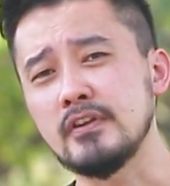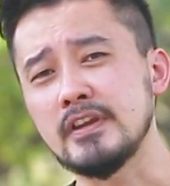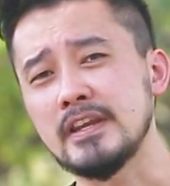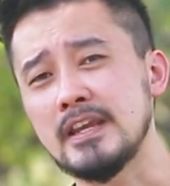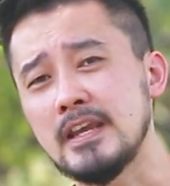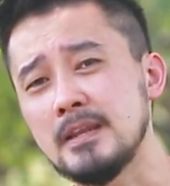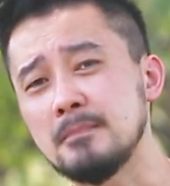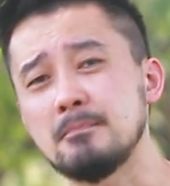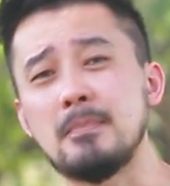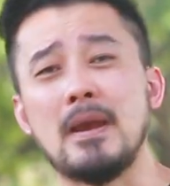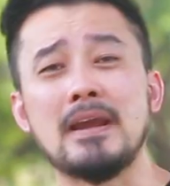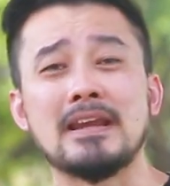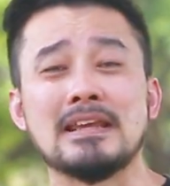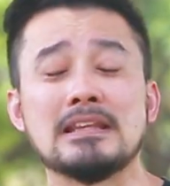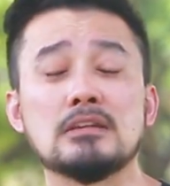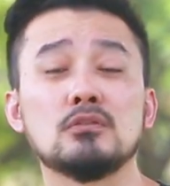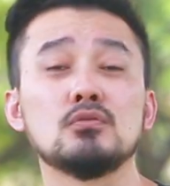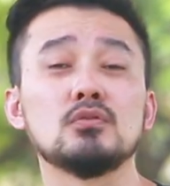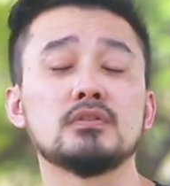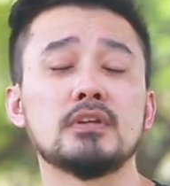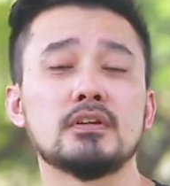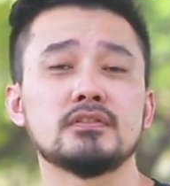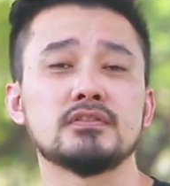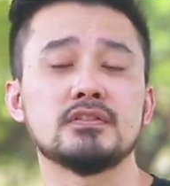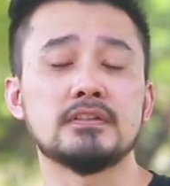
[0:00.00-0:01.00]
ringgit back in
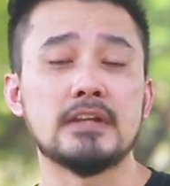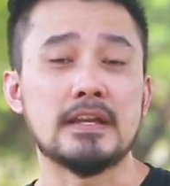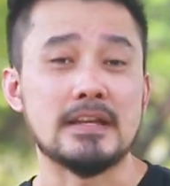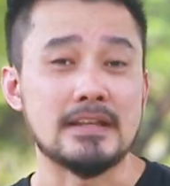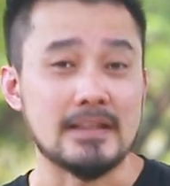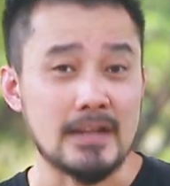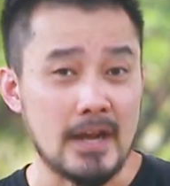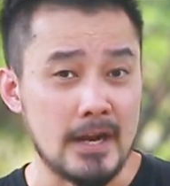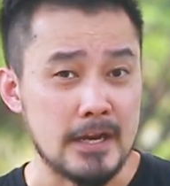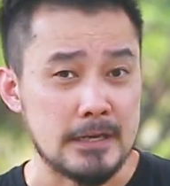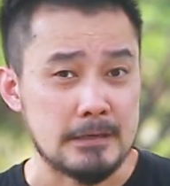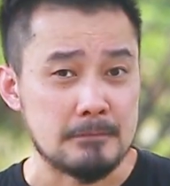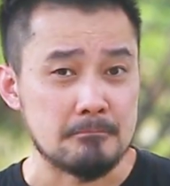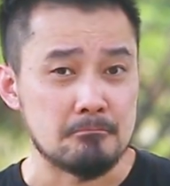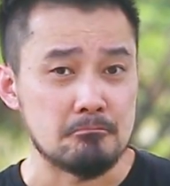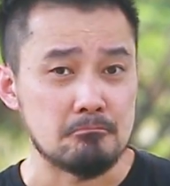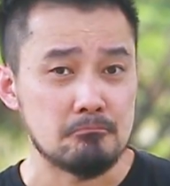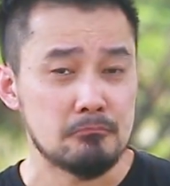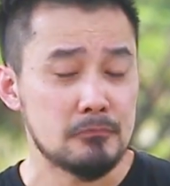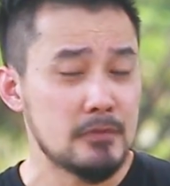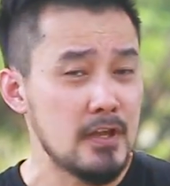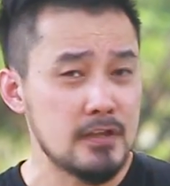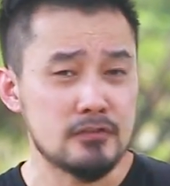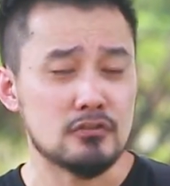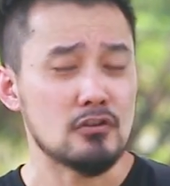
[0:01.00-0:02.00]
2009.
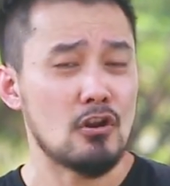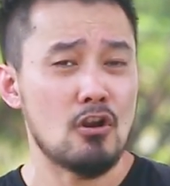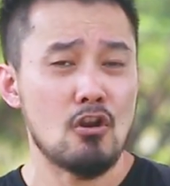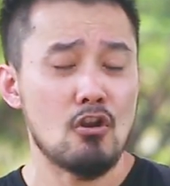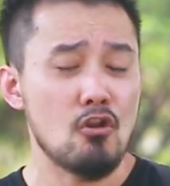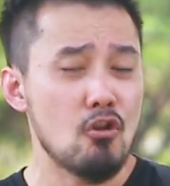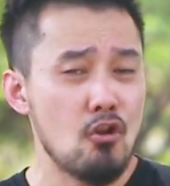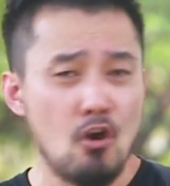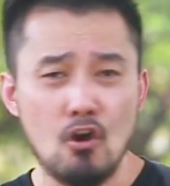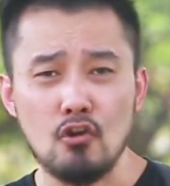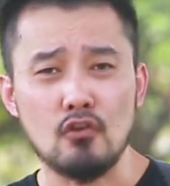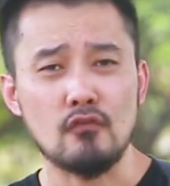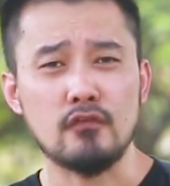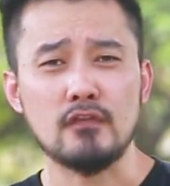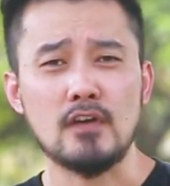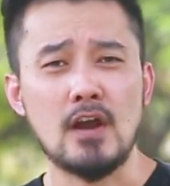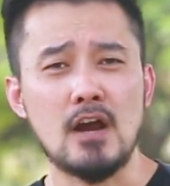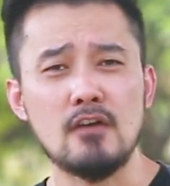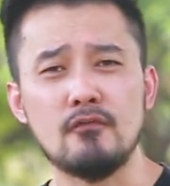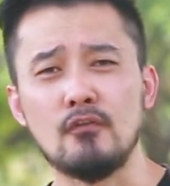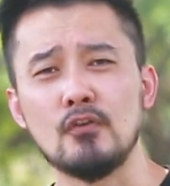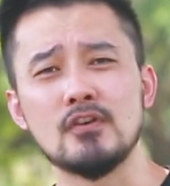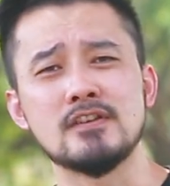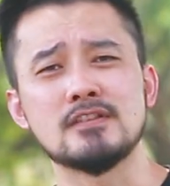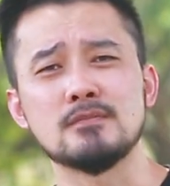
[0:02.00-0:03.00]
That's a lot of
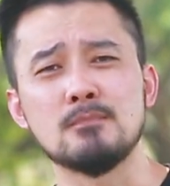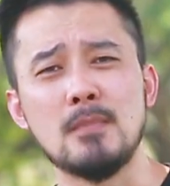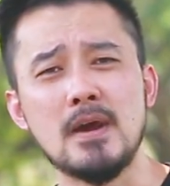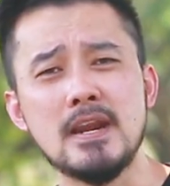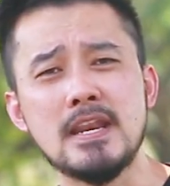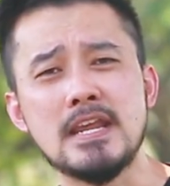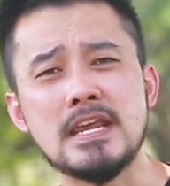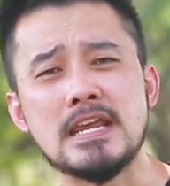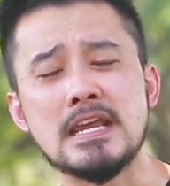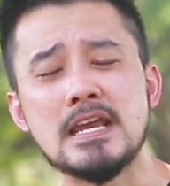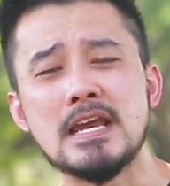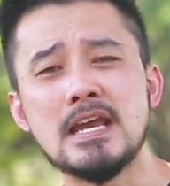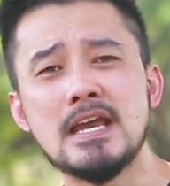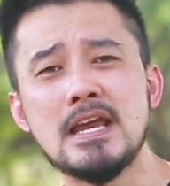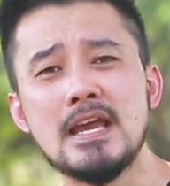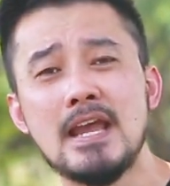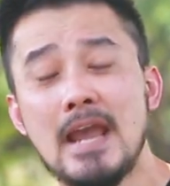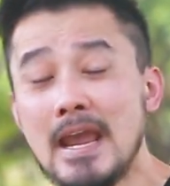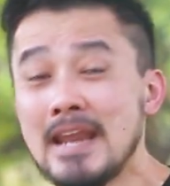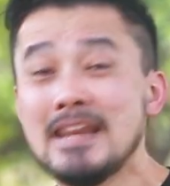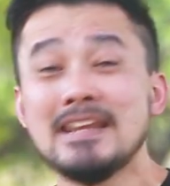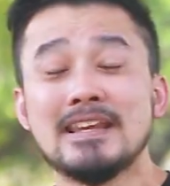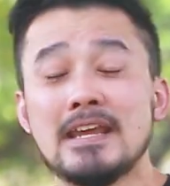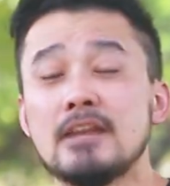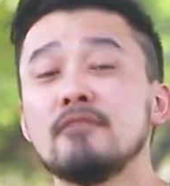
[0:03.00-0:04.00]
car for its money,
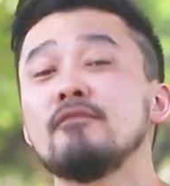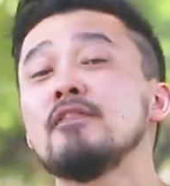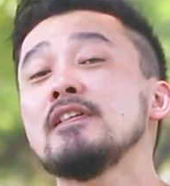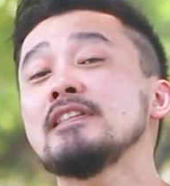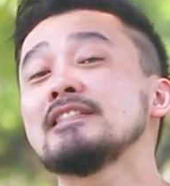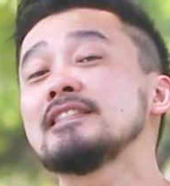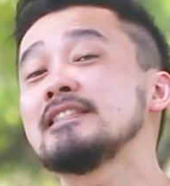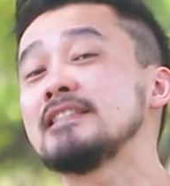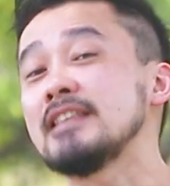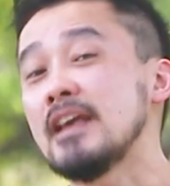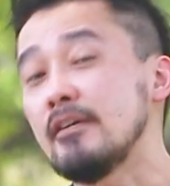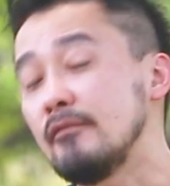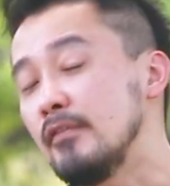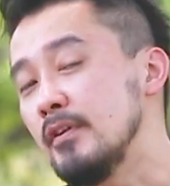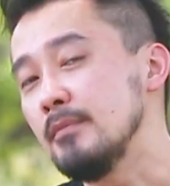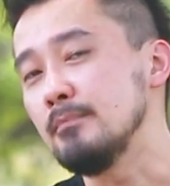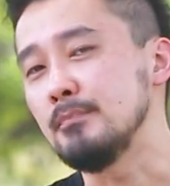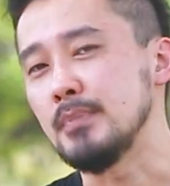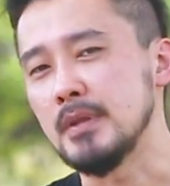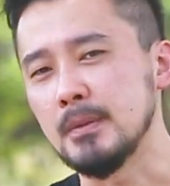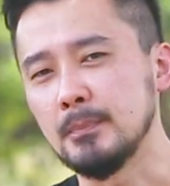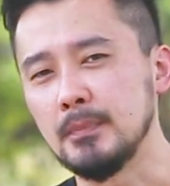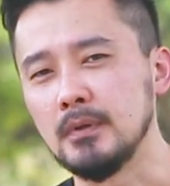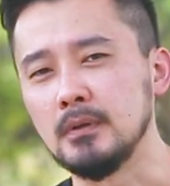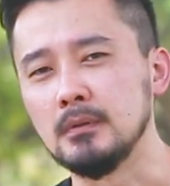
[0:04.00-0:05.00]
and it can fit 7
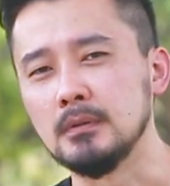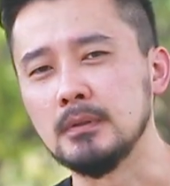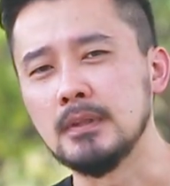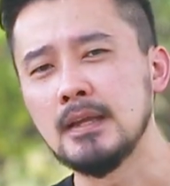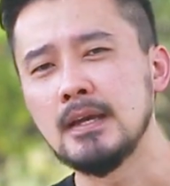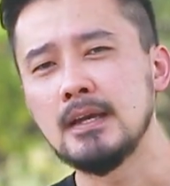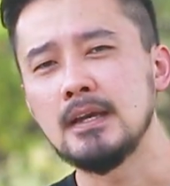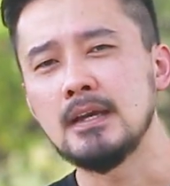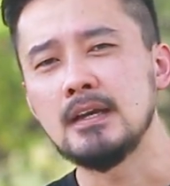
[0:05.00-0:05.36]
people.